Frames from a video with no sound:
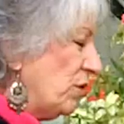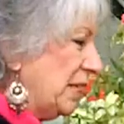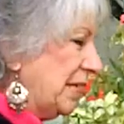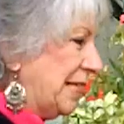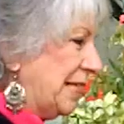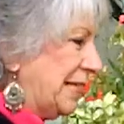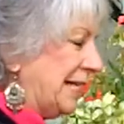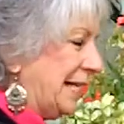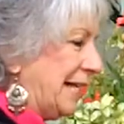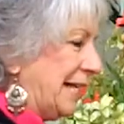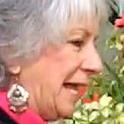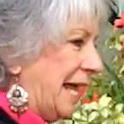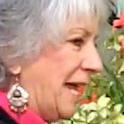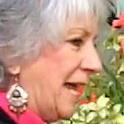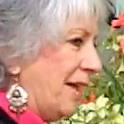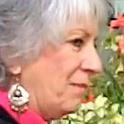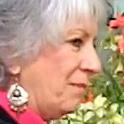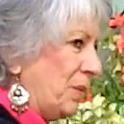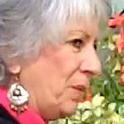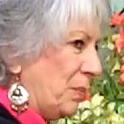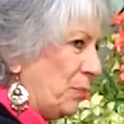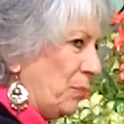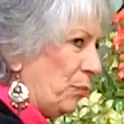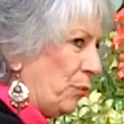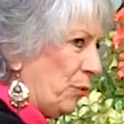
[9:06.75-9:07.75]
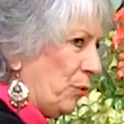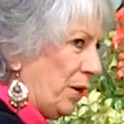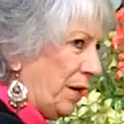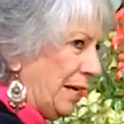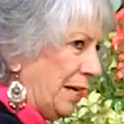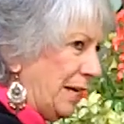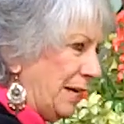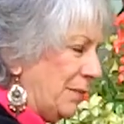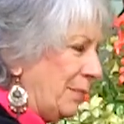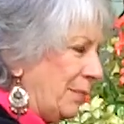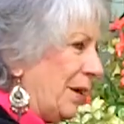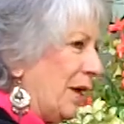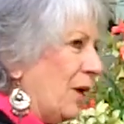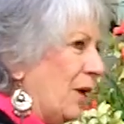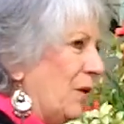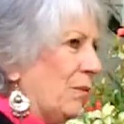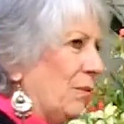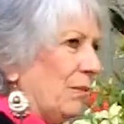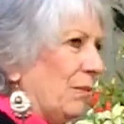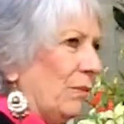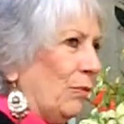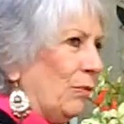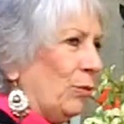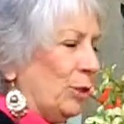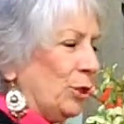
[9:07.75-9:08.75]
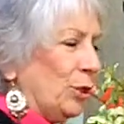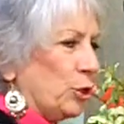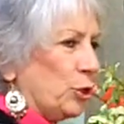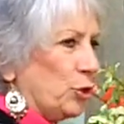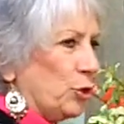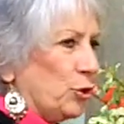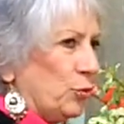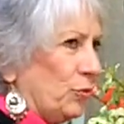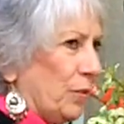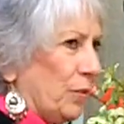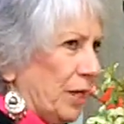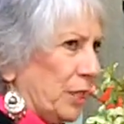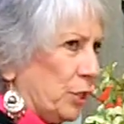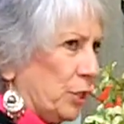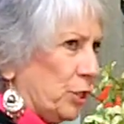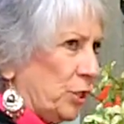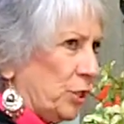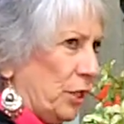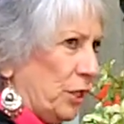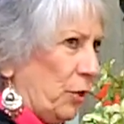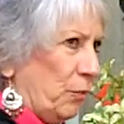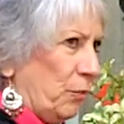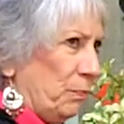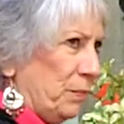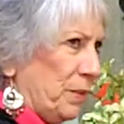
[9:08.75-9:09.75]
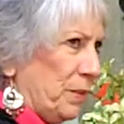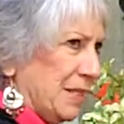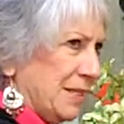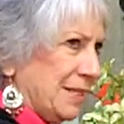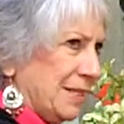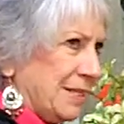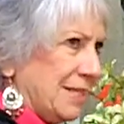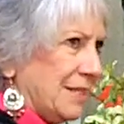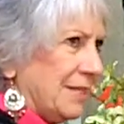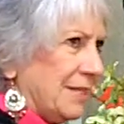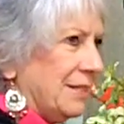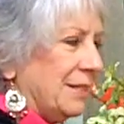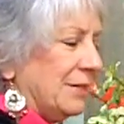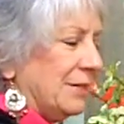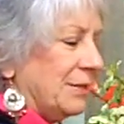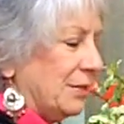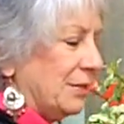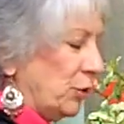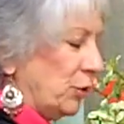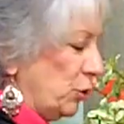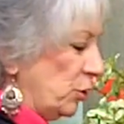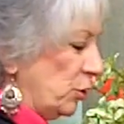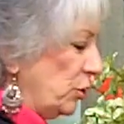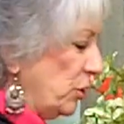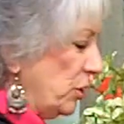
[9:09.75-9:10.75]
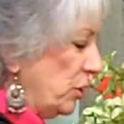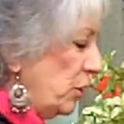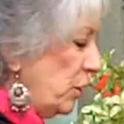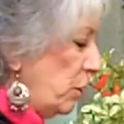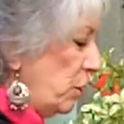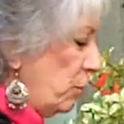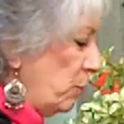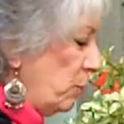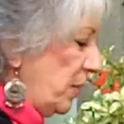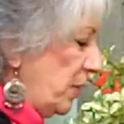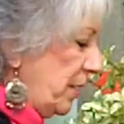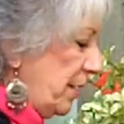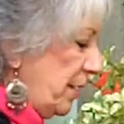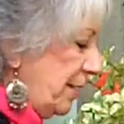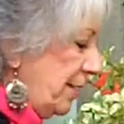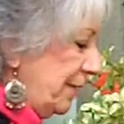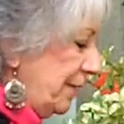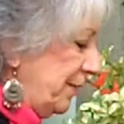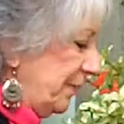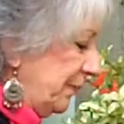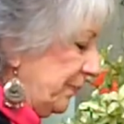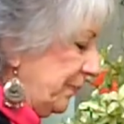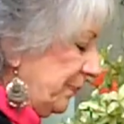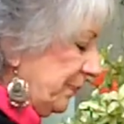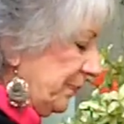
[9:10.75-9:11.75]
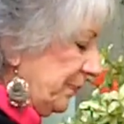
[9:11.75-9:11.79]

Linda and I have been praying about which direction our business should go in.